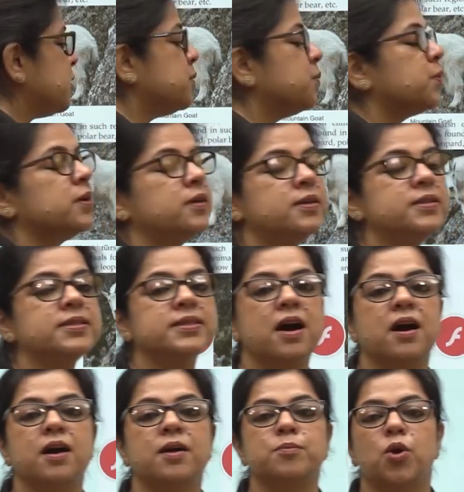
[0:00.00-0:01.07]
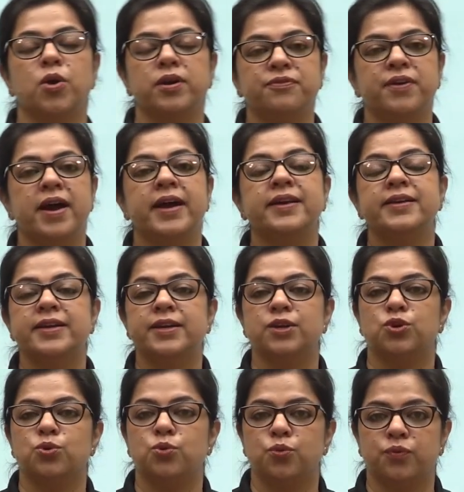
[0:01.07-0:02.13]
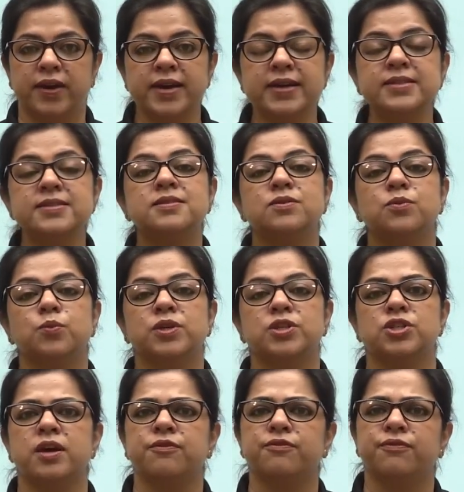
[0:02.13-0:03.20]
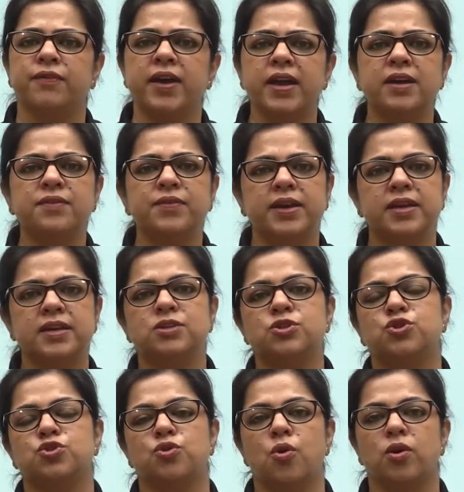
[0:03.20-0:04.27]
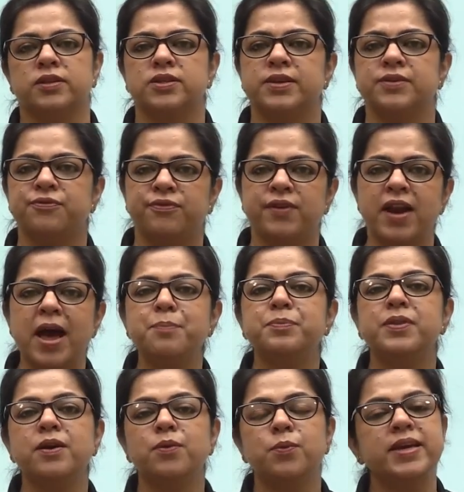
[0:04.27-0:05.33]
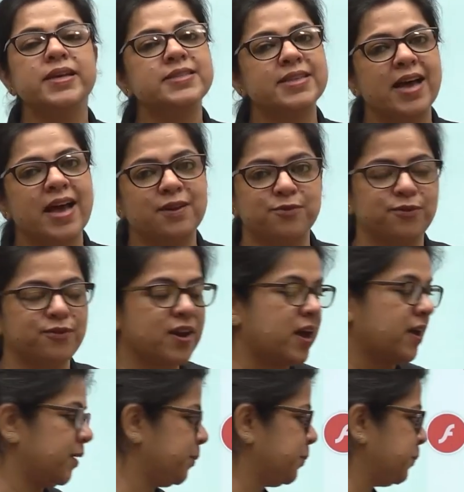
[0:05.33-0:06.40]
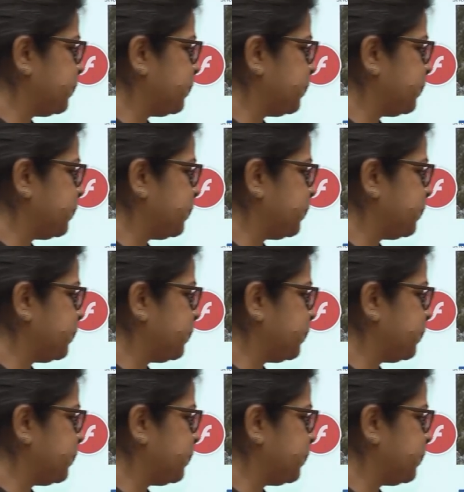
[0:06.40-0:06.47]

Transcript: the birds are modified into wings, which are very, very strong. They flap their wings and fly.